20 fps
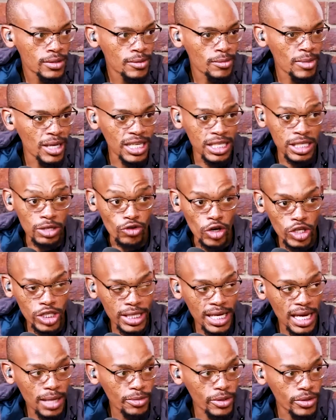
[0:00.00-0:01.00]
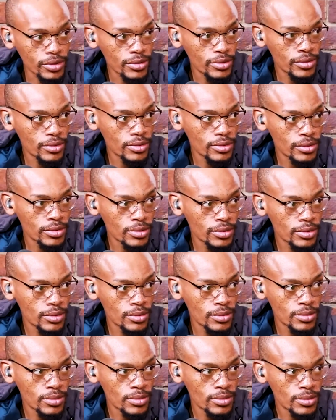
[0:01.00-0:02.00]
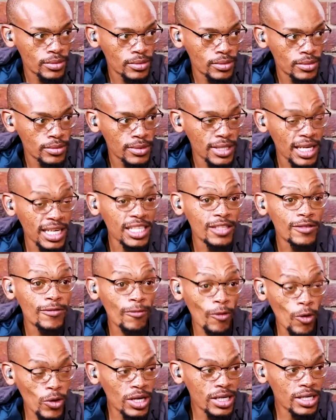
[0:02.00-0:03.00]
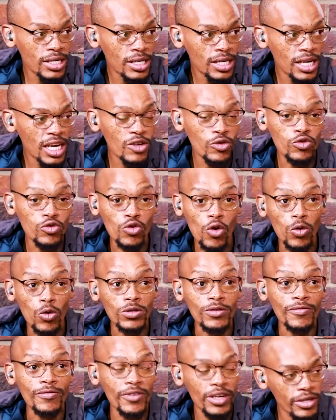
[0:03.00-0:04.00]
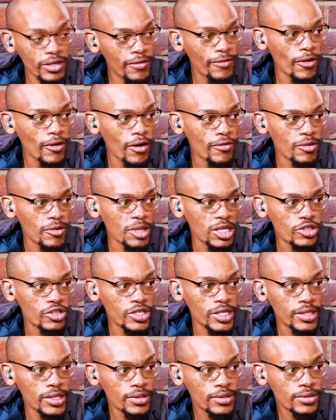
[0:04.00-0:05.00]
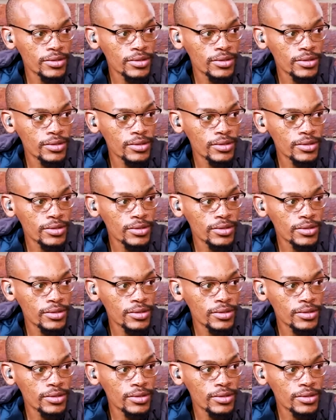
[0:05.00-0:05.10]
But he's a rotten apple. And he's fallen and rolled very far from the tree.